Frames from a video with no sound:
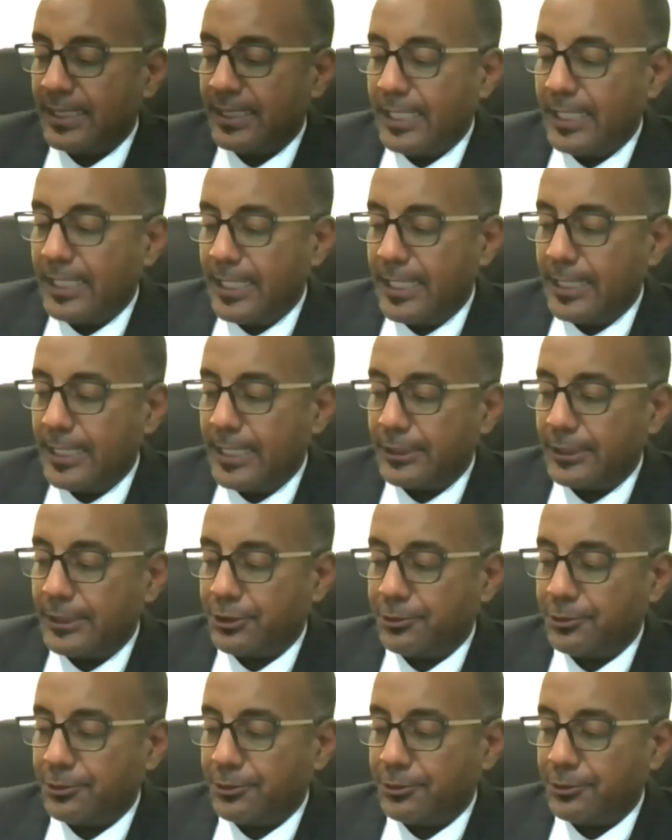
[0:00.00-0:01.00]

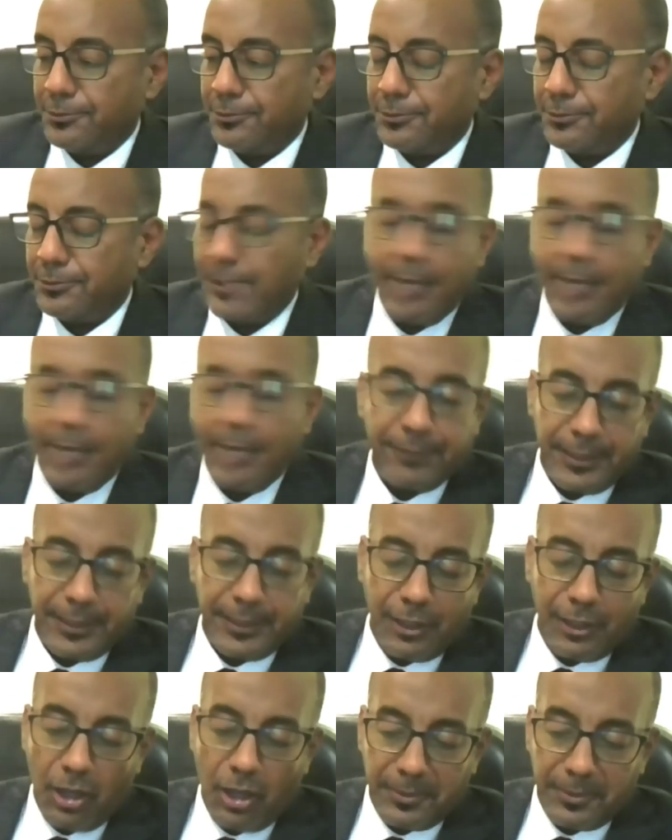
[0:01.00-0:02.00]
to African
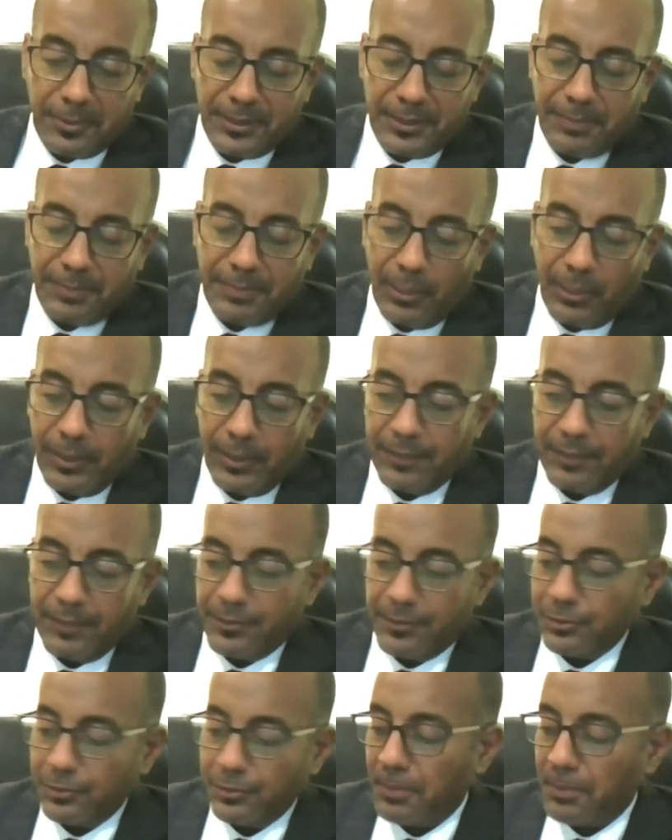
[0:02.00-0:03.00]
economies by way of the
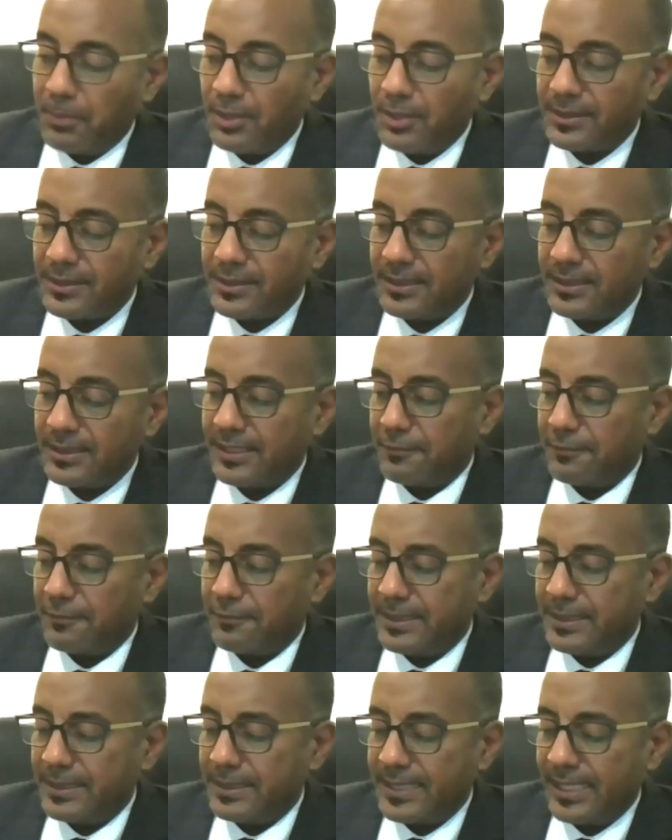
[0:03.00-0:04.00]
responses that have
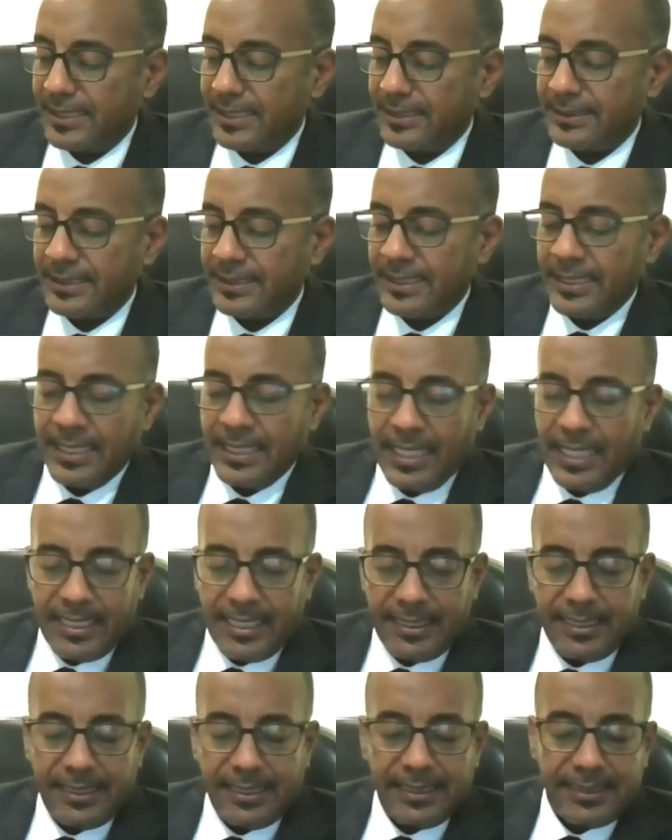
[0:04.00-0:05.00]
been taken,
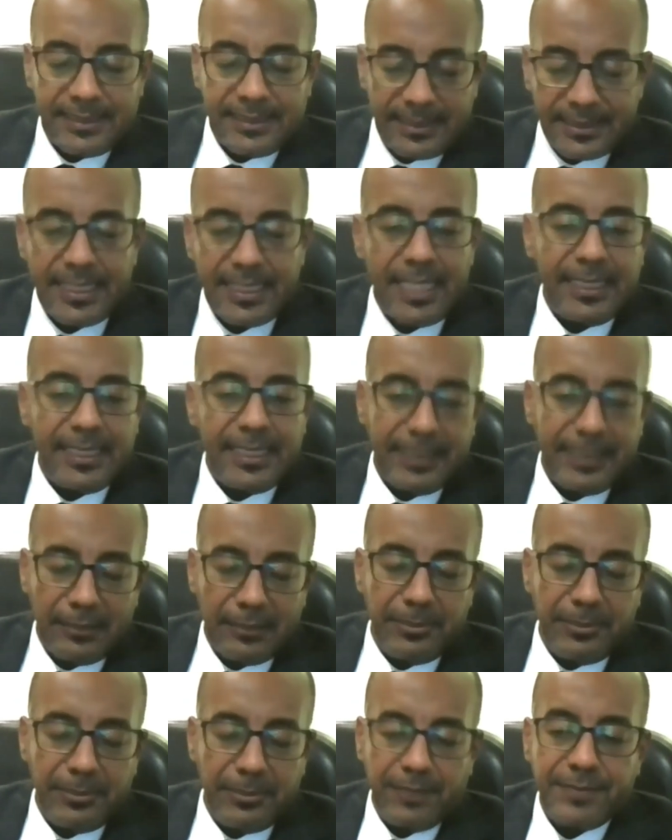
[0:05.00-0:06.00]
I think it's just taken a little
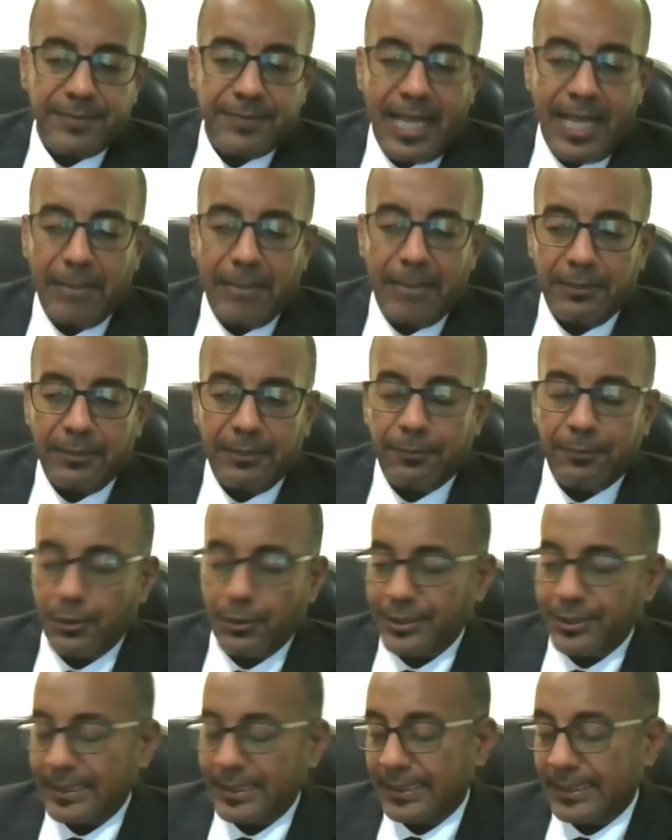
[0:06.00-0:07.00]
bit of time,
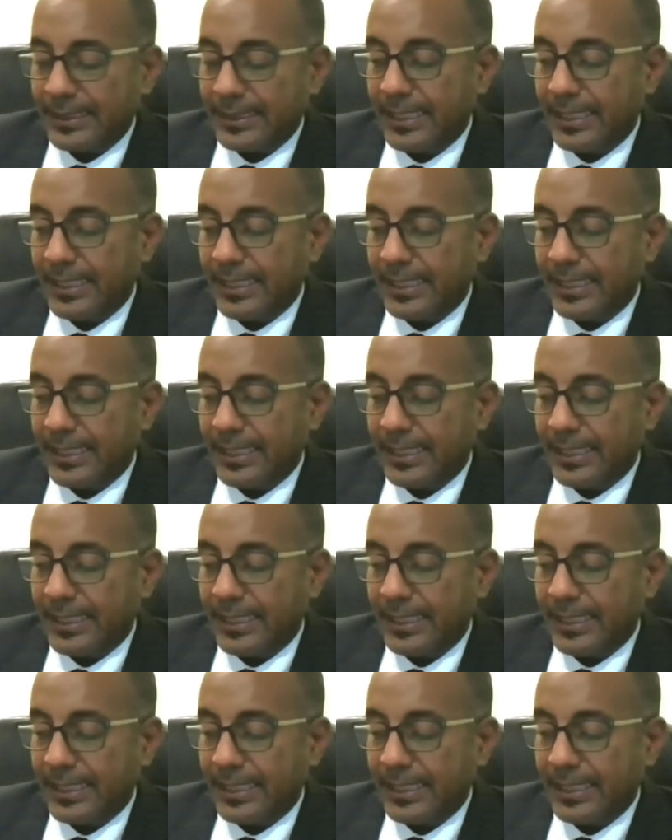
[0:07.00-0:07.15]
unfortunately.